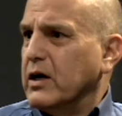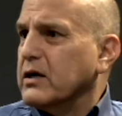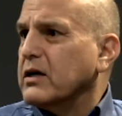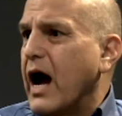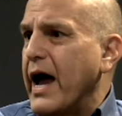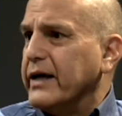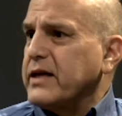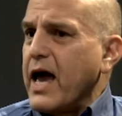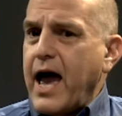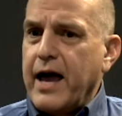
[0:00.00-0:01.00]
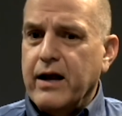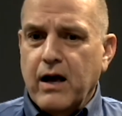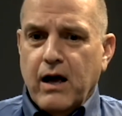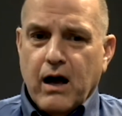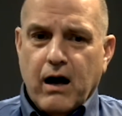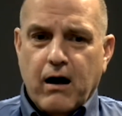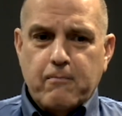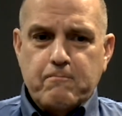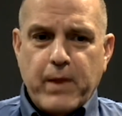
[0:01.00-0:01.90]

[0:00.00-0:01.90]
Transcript: guys had. Um,